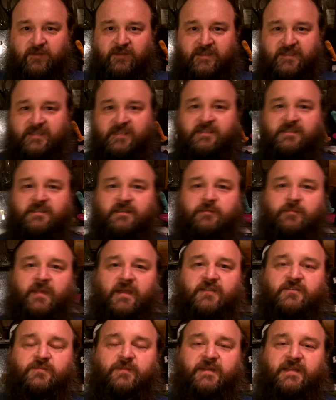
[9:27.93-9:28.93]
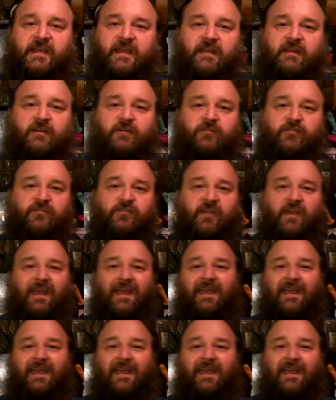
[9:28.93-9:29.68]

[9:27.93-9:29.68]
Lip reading: these instant mashed potatoes.